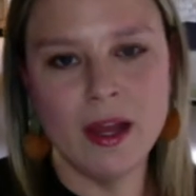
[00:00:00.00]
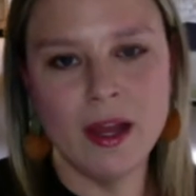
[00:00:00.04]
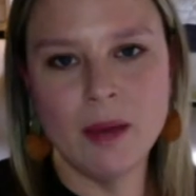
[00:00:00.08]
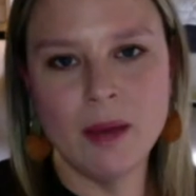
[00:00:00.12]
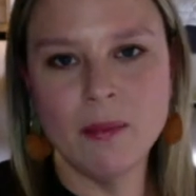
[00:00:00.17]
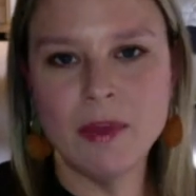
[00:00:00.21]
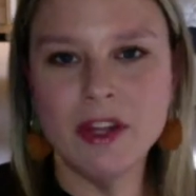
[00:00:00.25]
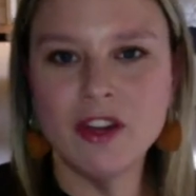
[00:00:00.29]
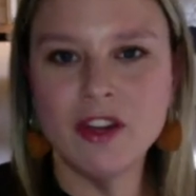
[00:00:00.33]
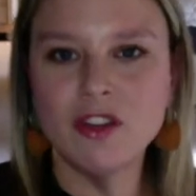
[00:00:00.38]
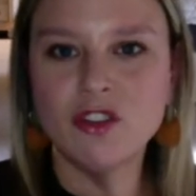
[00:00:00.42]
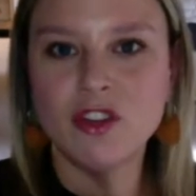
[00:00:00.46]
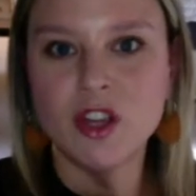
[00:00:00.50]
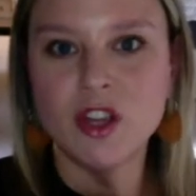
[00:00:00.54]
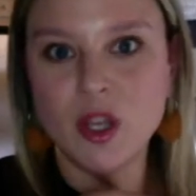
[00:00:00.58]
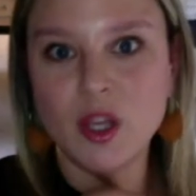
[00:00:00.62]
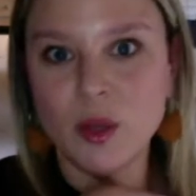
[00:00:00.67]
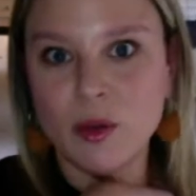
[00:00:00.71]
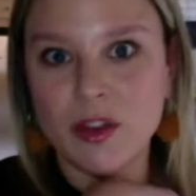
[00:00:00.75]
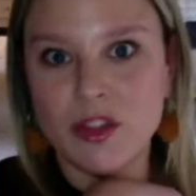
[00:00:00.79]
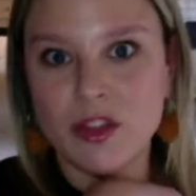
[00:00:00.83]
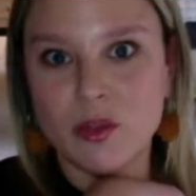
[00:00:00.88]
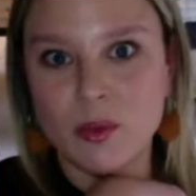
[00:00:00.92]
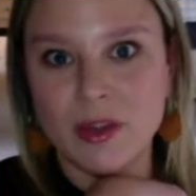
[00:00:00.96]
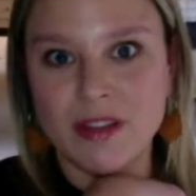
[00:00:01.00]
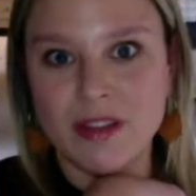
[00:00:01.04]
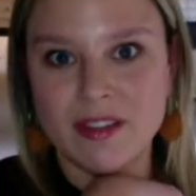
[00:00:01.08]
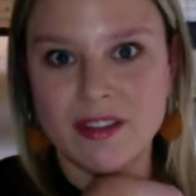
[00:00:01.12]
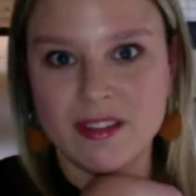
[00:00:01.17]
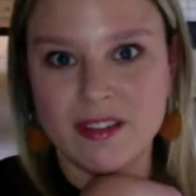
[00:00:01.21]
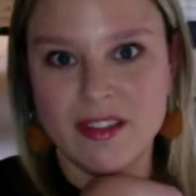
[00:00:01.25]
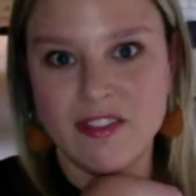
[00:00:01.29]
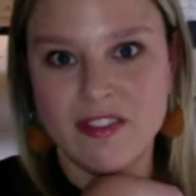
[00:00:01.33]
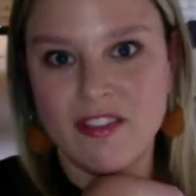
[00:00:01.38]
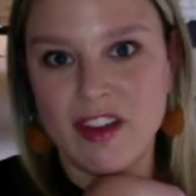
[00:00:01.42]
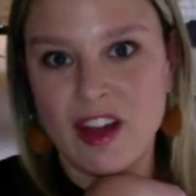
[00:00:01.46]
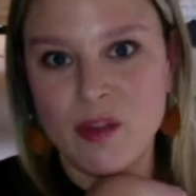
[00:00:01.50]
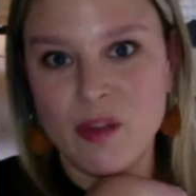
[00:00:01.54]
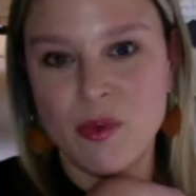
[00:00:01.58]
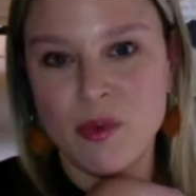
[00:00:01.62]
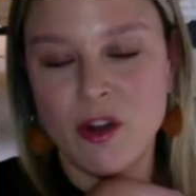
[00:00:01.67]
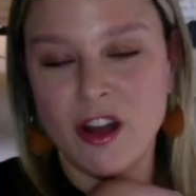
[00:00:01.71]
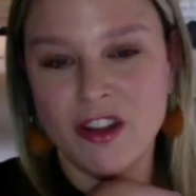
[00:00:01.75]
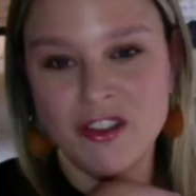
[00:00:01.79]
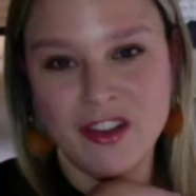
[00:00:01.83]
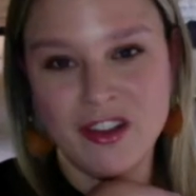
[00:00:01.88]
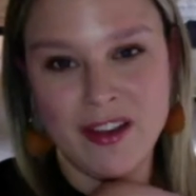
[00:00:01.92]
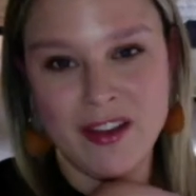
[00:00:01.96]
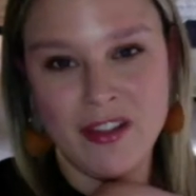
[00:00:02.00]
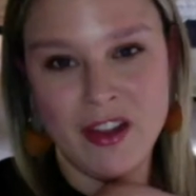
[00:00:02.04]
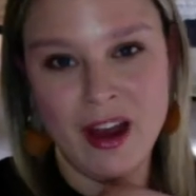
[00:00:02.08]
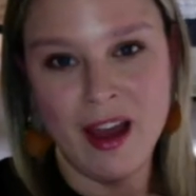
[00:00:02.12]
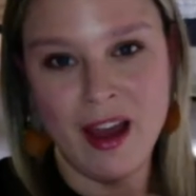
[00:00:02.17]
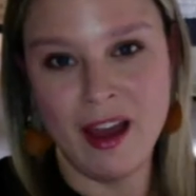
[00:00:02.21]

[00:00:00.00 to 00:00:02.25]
I'm going to show you a 365 project that